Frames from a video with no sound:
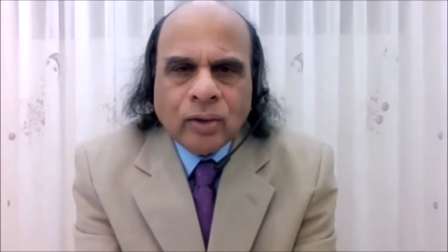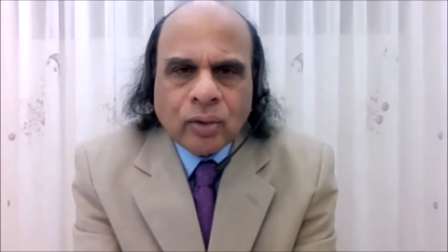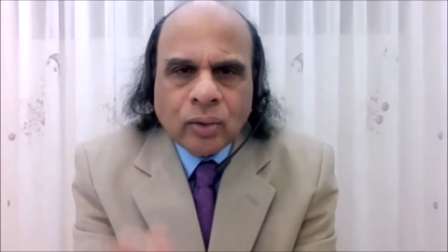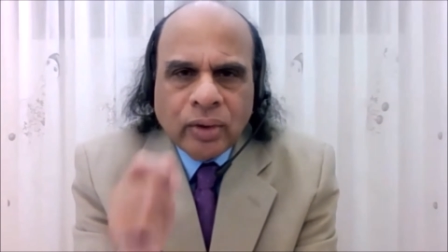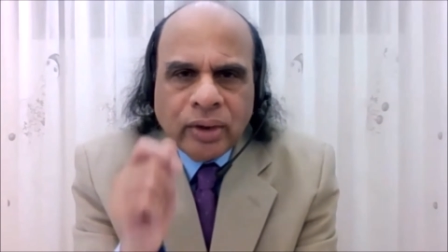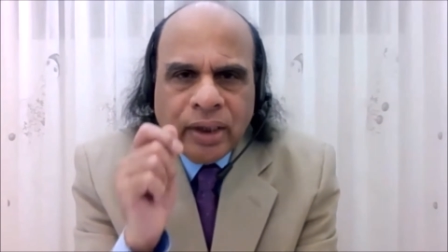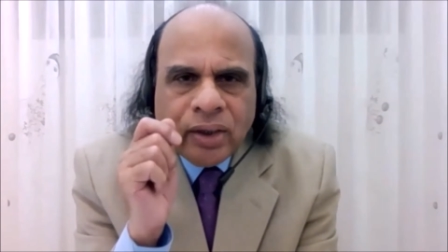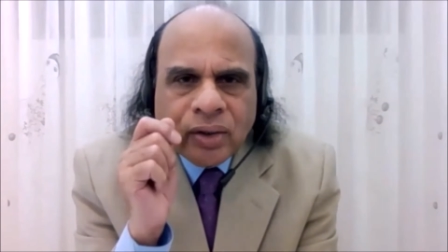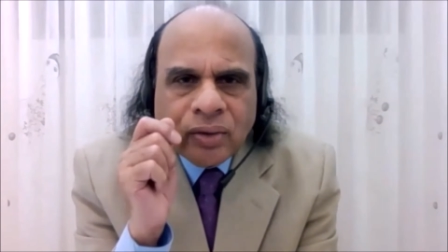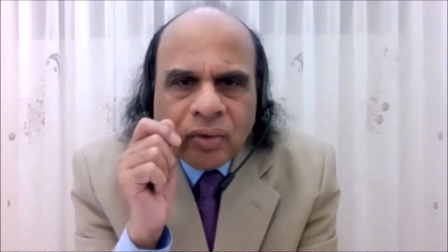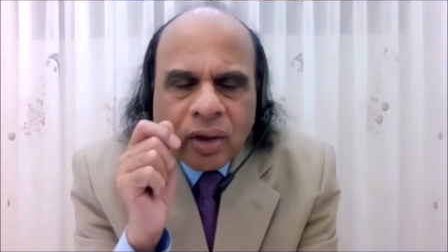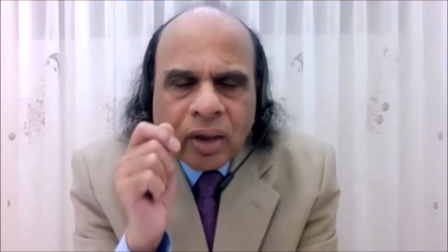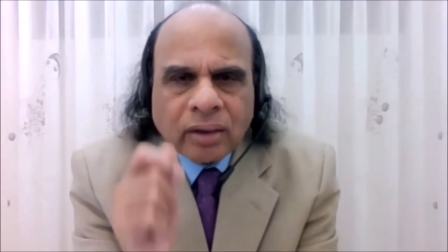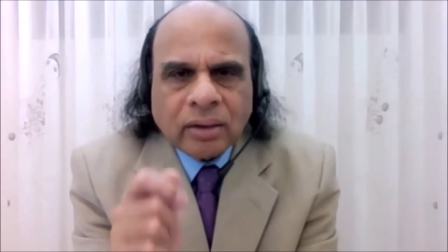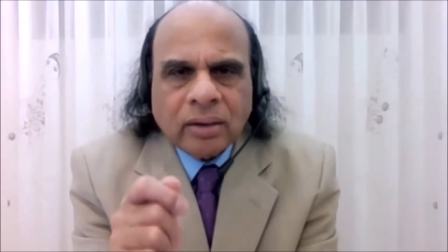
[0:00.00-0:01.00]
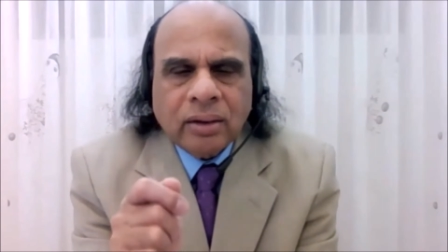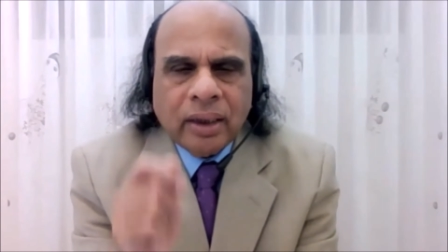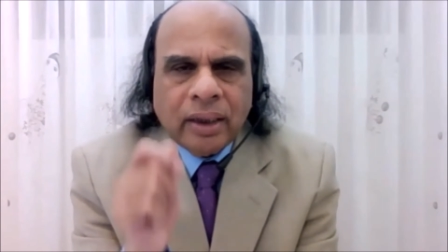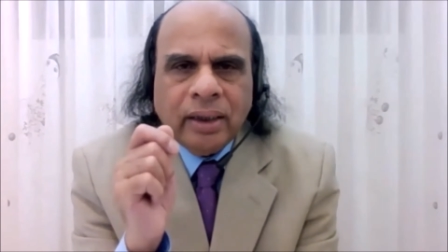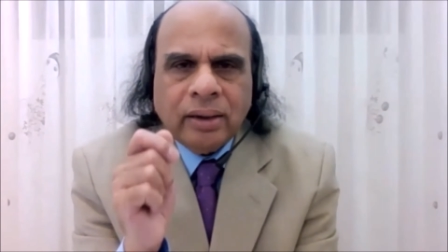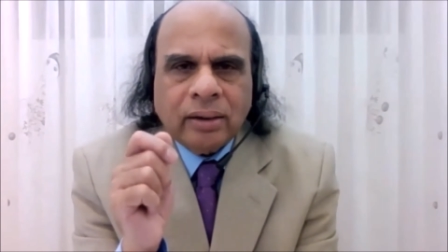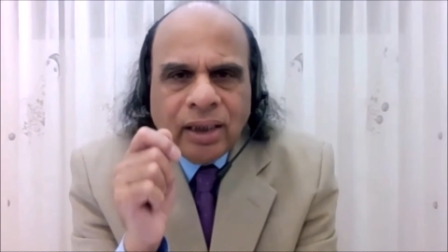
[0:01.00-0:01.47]
So this was
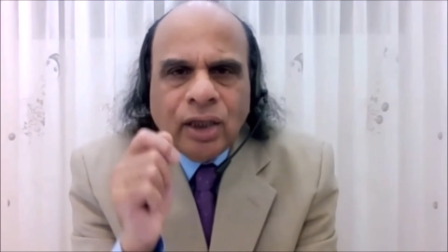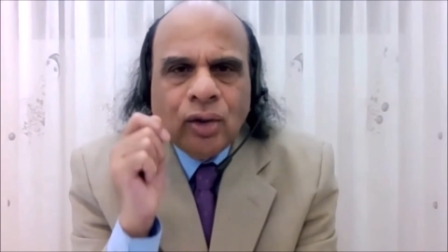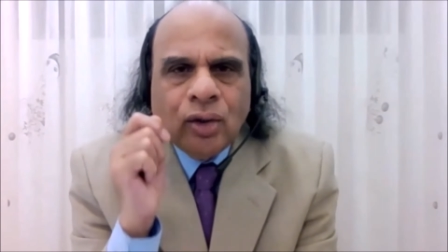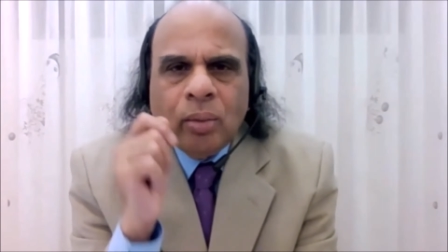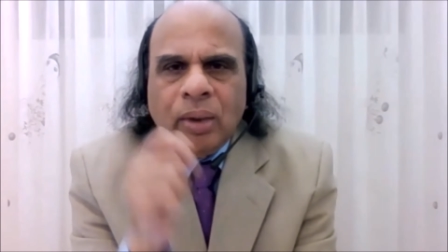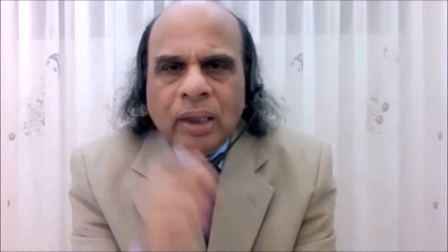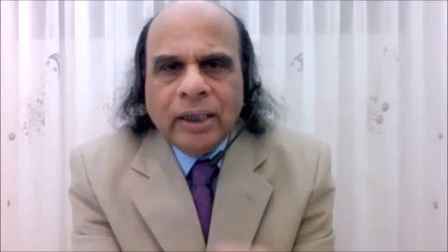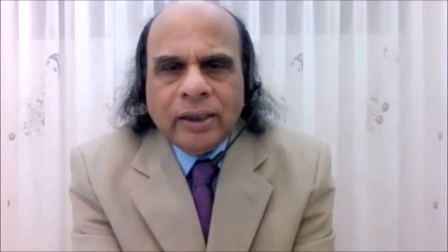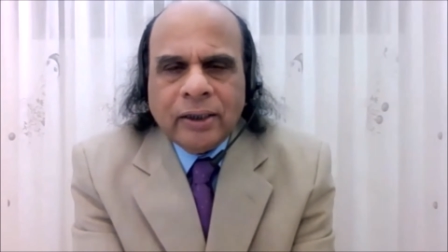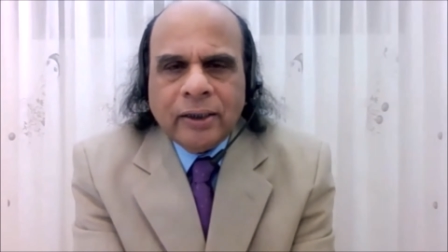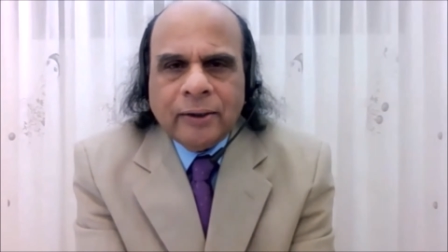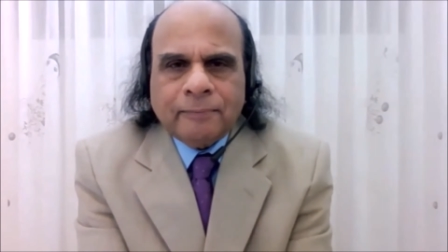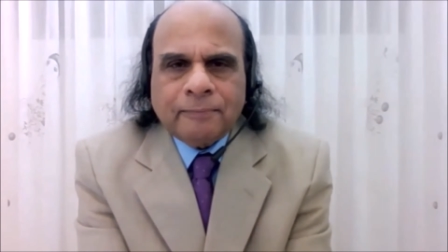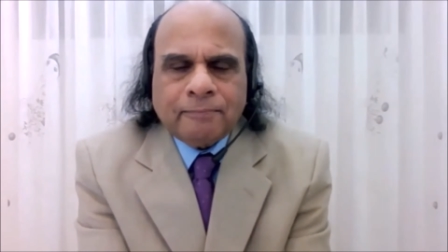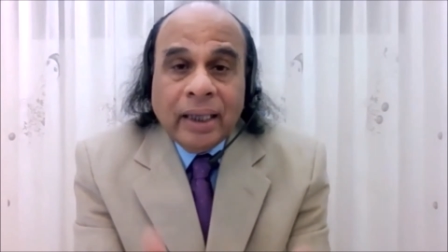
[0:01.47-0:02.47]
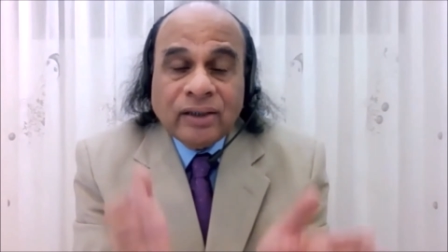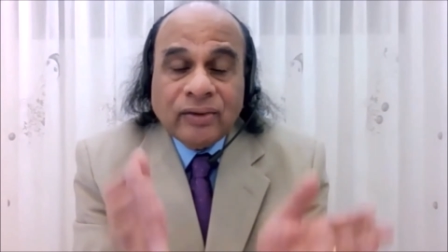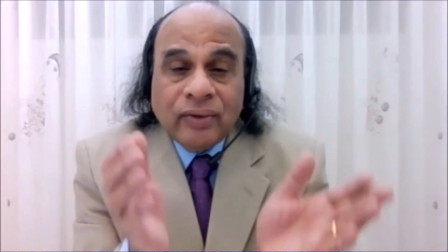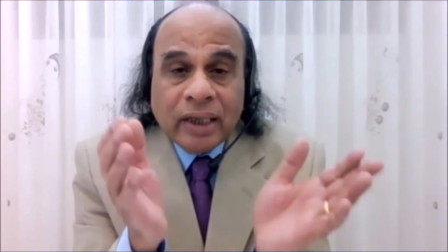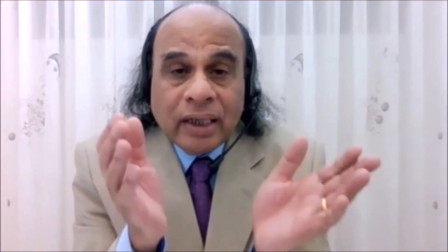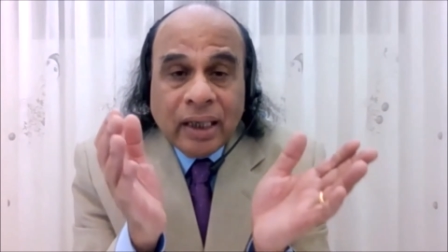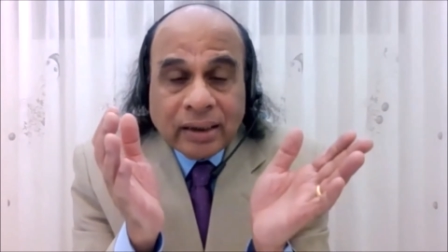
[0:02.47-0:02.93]
the nobility. And
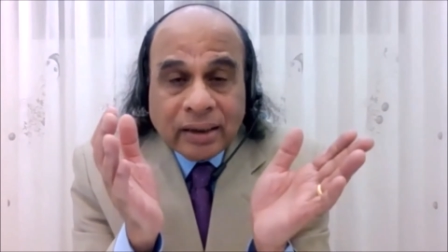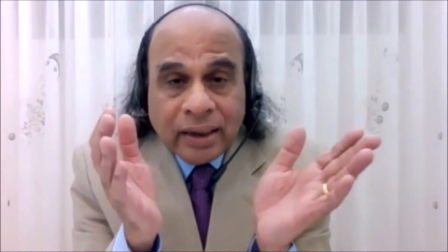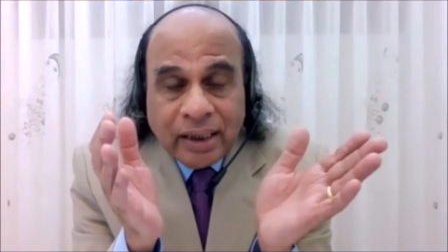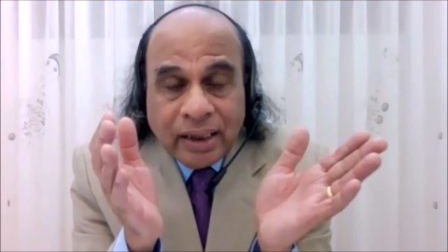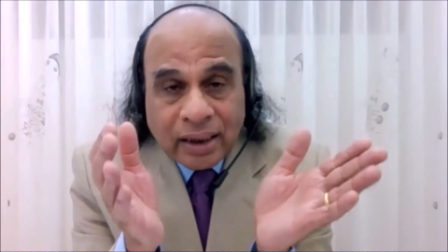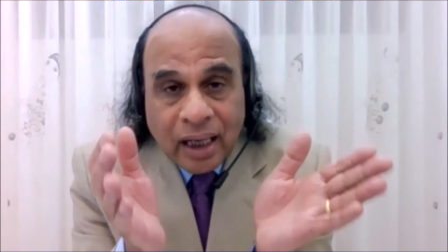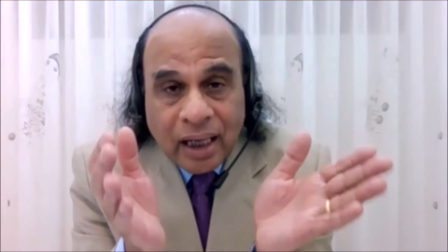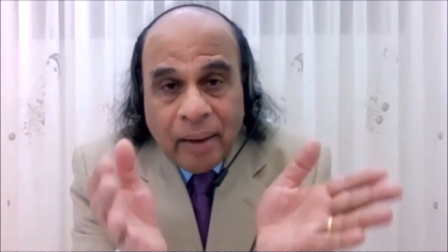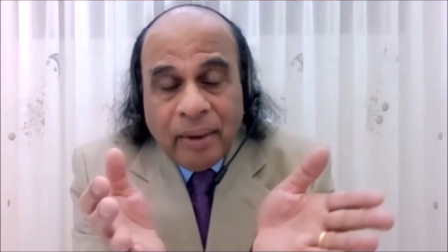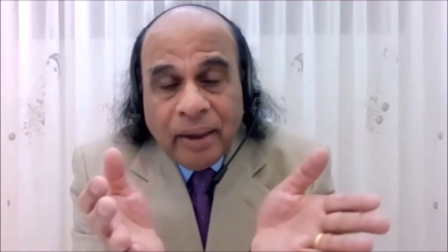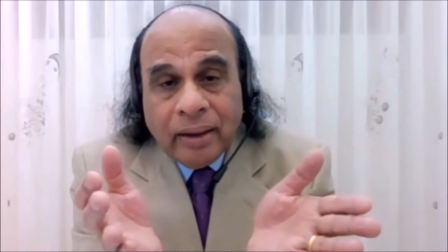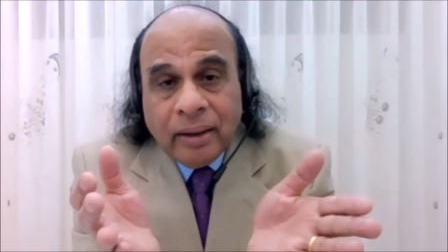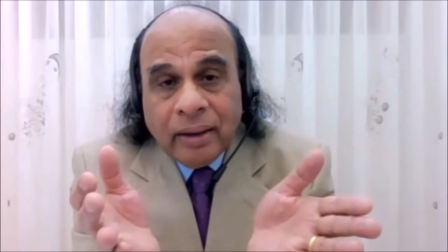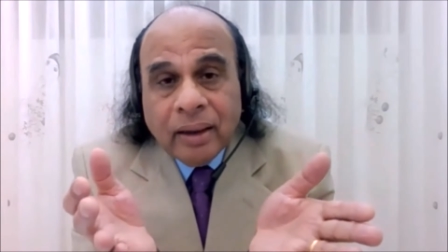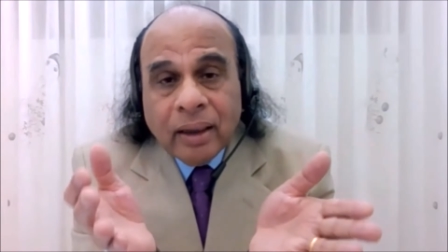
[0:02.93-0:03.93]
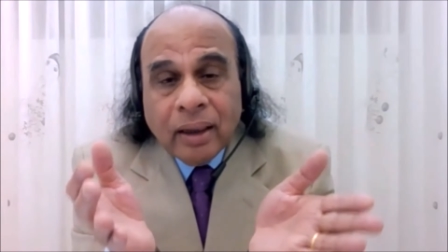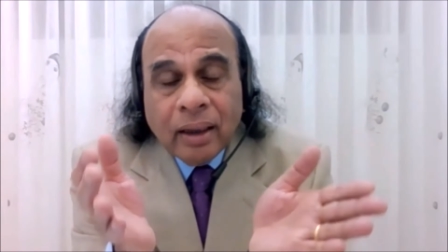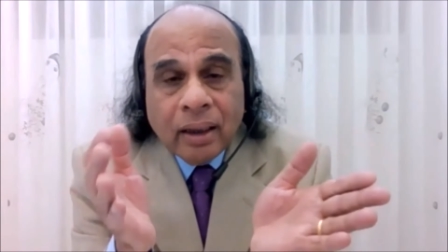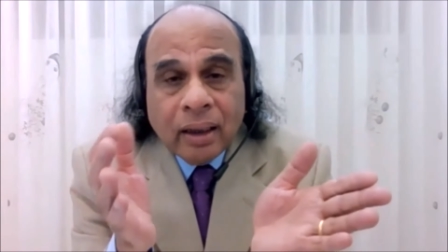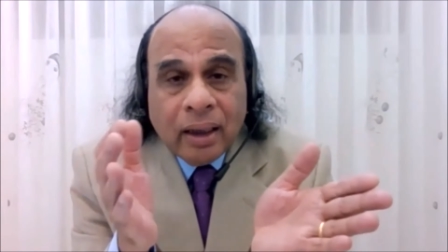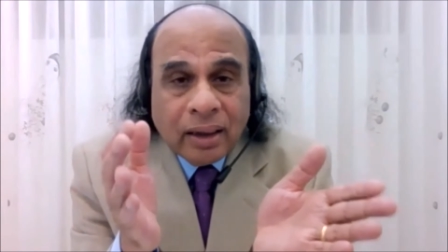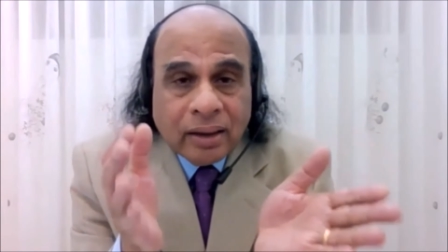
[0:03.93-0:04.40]
as far as the Islamic
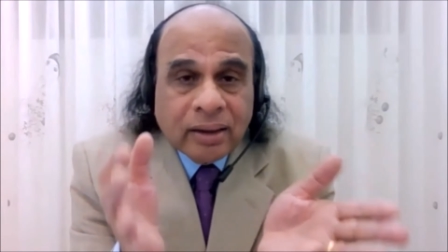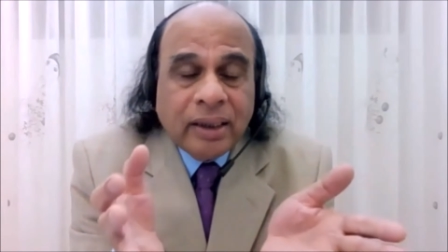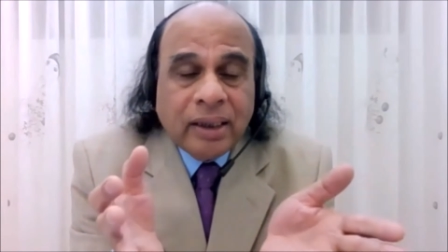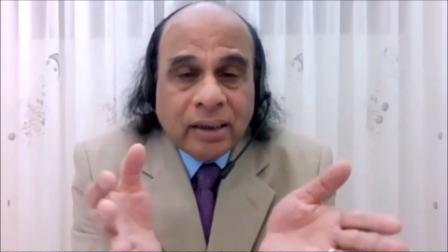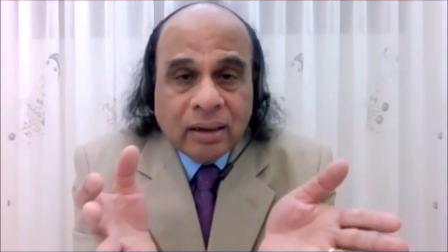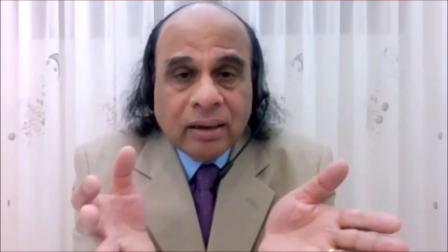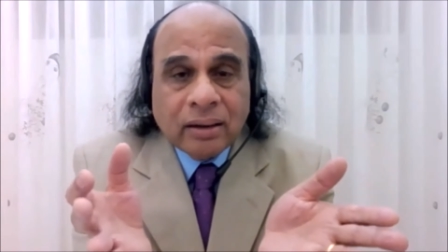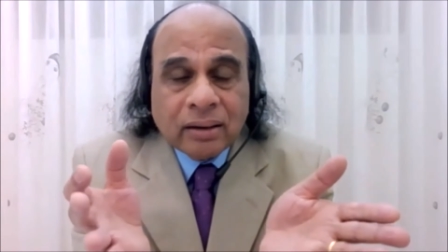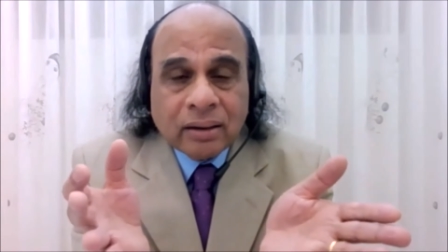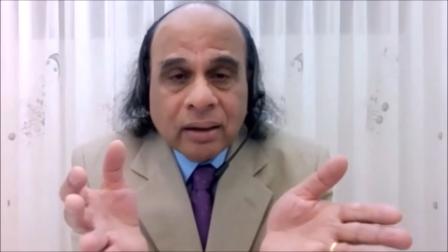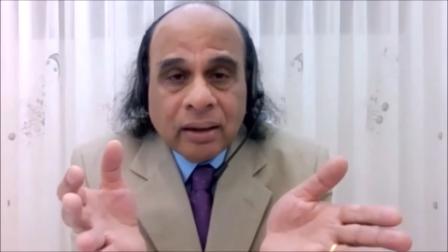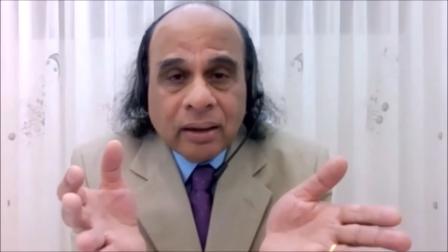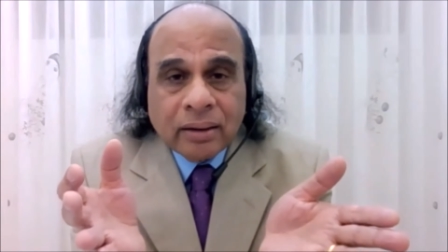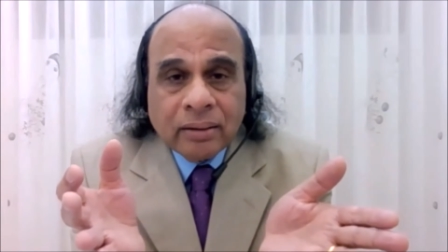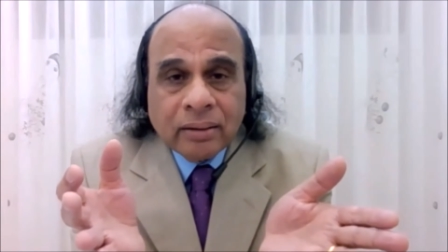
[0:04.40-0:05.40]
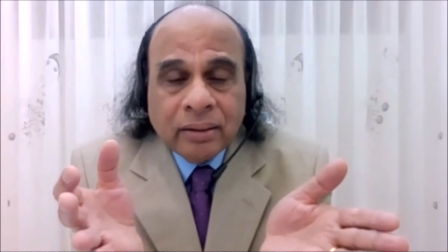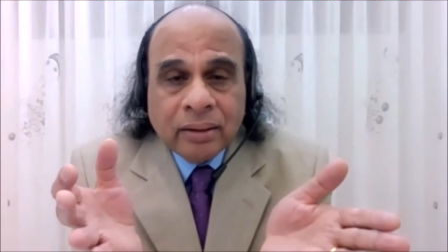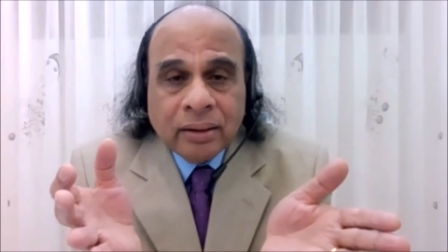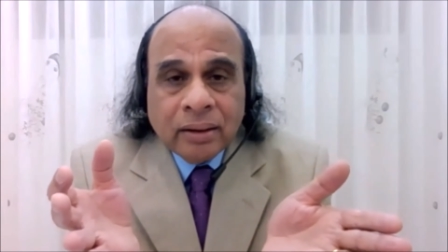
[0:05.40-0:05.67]
culture is concerned,